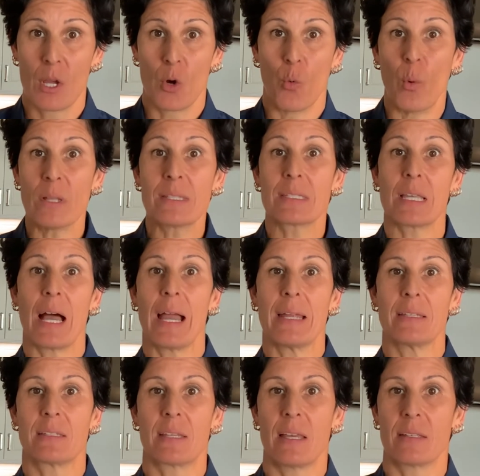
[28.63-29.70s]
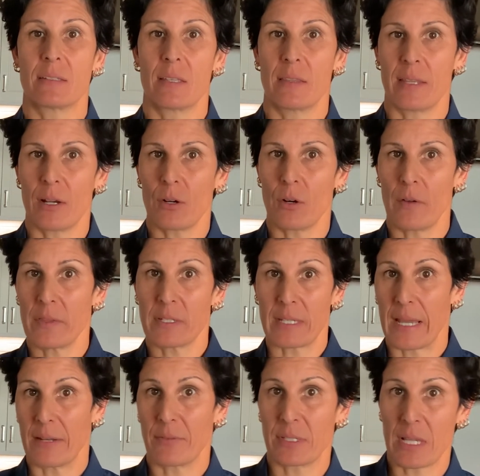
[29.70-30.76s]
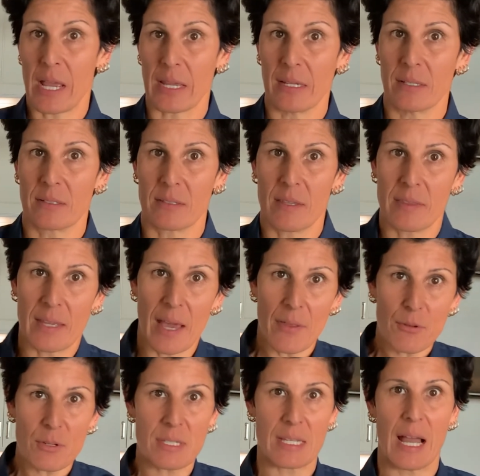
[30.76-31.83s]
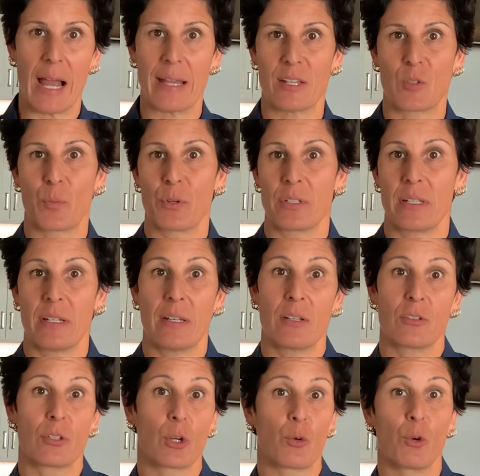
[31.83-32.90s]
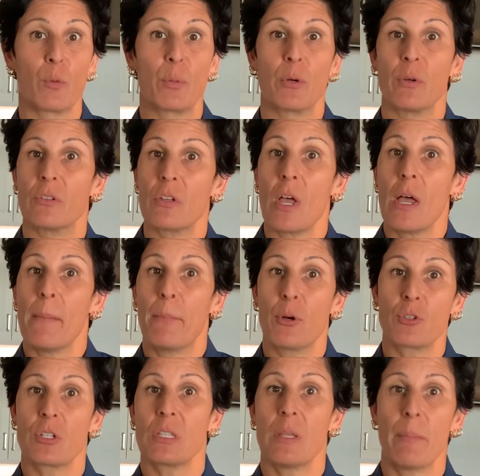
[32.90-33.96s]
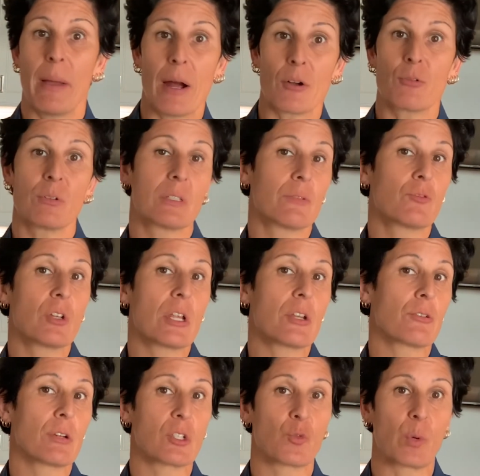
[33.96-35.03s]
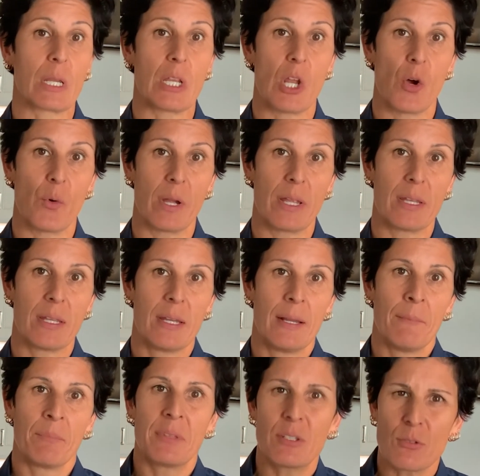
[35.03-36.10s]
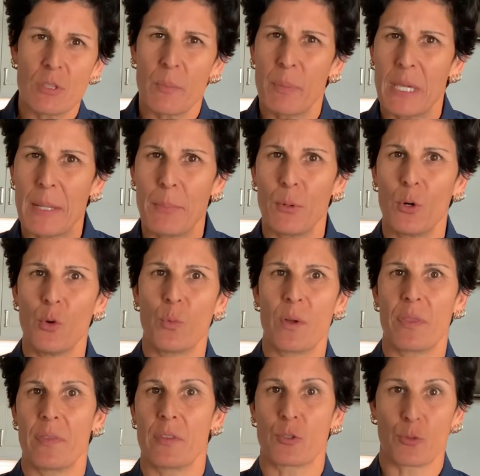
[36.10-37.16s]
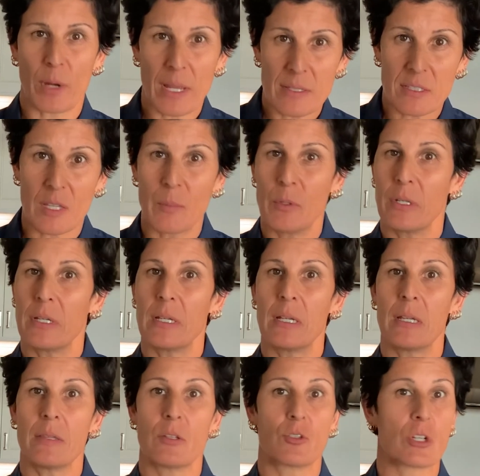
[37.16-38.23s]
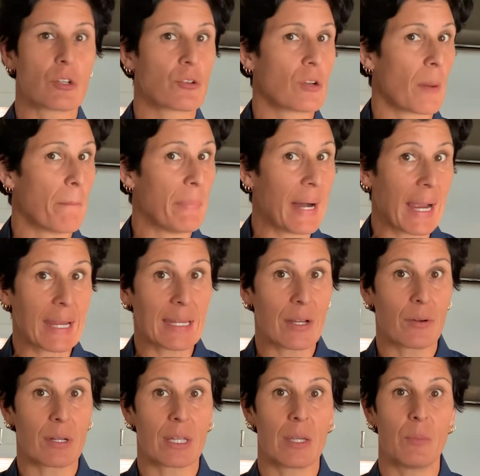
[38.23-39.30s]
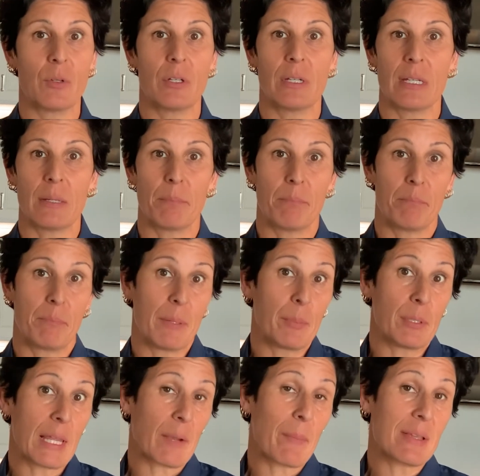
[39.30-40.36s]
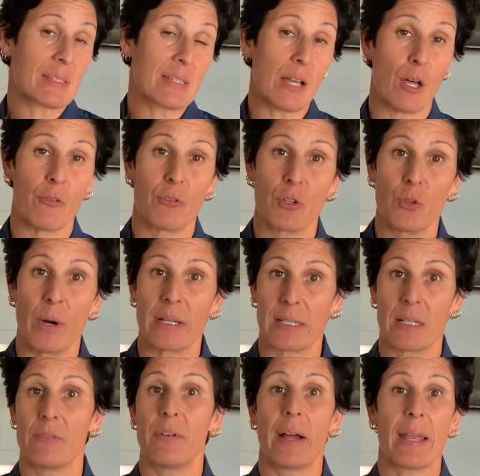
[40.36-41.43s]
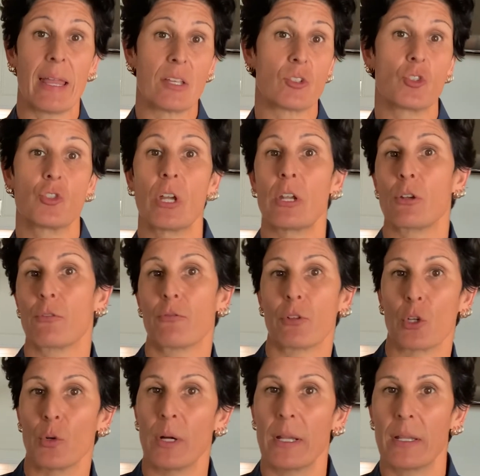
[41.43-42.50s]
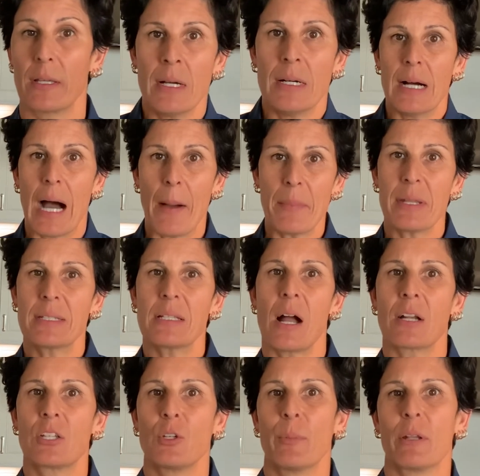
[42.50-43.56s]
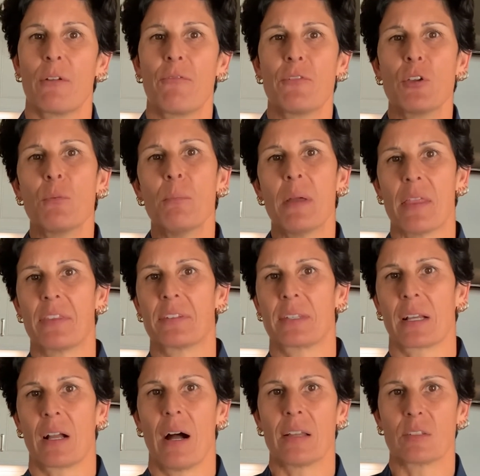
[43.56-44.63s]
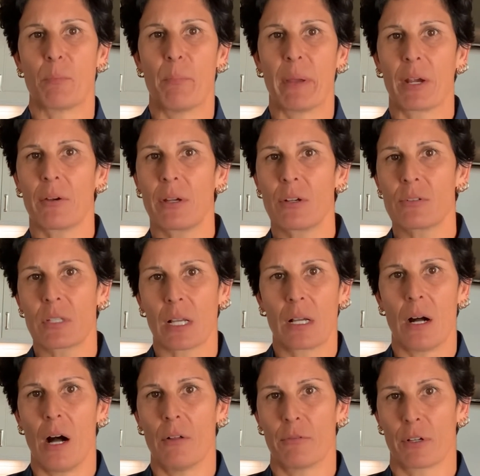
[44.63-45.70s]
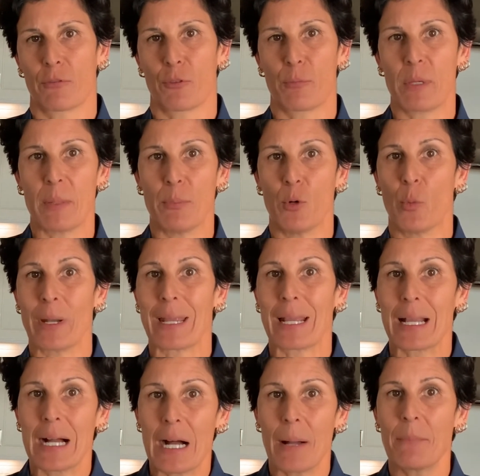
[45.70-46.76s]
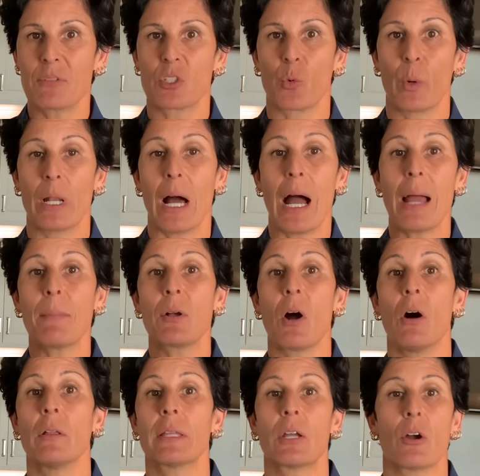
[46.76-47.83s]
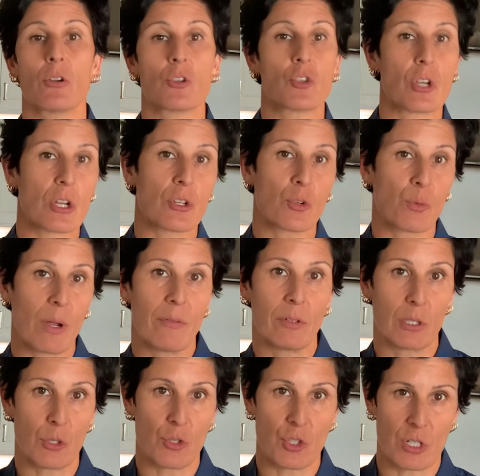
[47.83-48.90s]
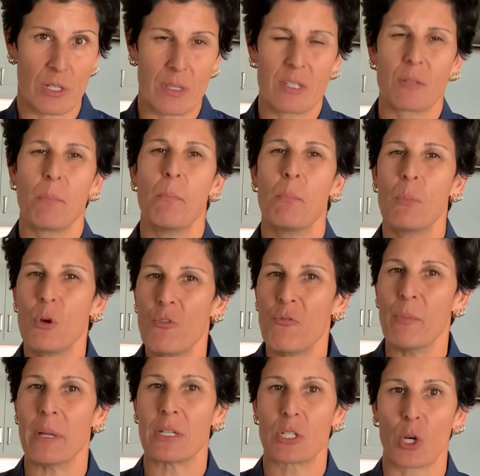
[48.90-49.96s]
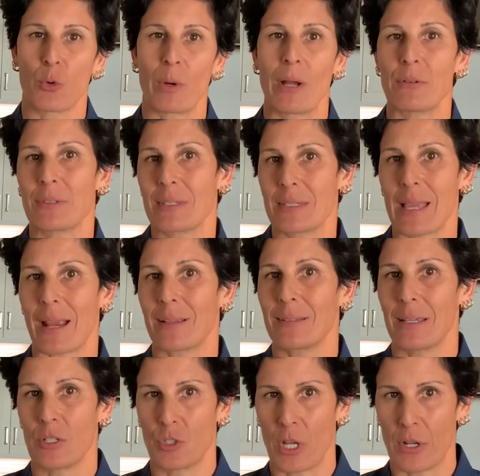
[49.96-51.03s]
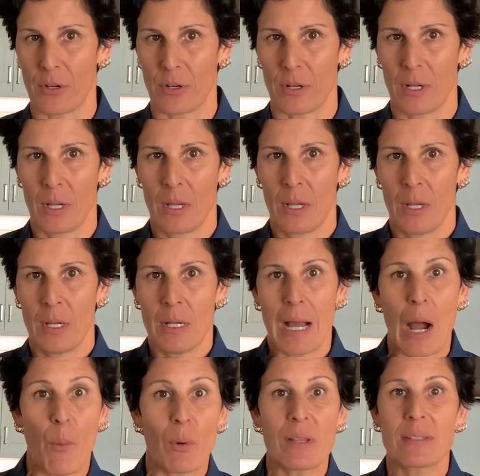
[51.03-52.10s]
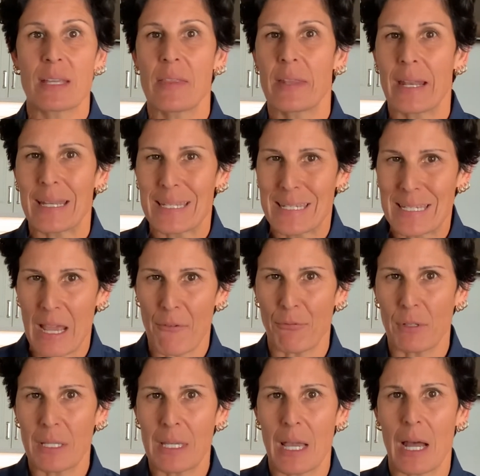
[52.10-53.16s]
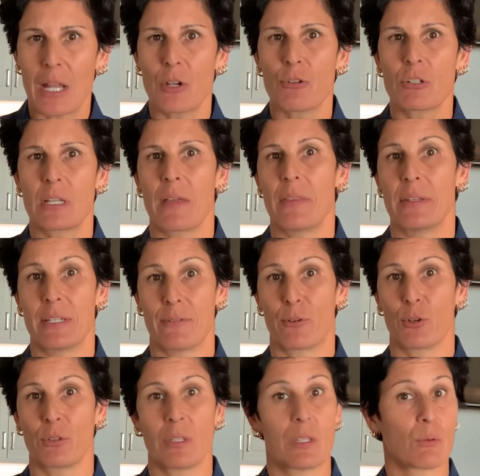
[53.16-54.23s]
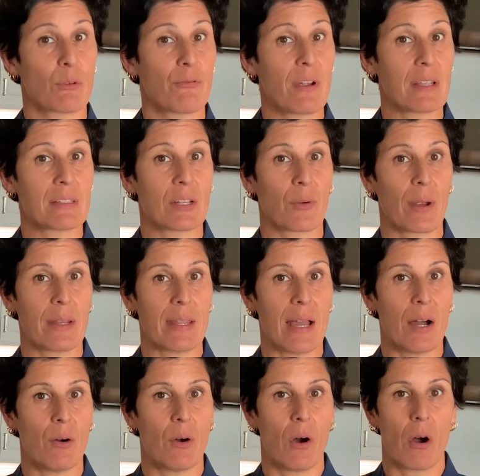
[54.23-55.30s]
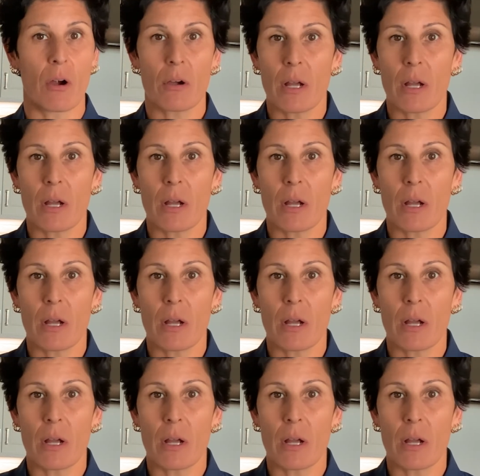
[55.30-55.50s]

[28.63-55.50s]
One side says that they're on the side of science, and then the other side is presented as the group who is pushing the boundaries of gender as we know it. These are the people within the trans community, the gender non-binary community, people like myself who identify as gender fluid. I'm going to talk to you about a few myths that cause barriers and conflict for people when it comes to what I'm calling our gender revolution and this movement around sex and gender. I want to say that I definitely understand the difficulty that we're facing right now. Our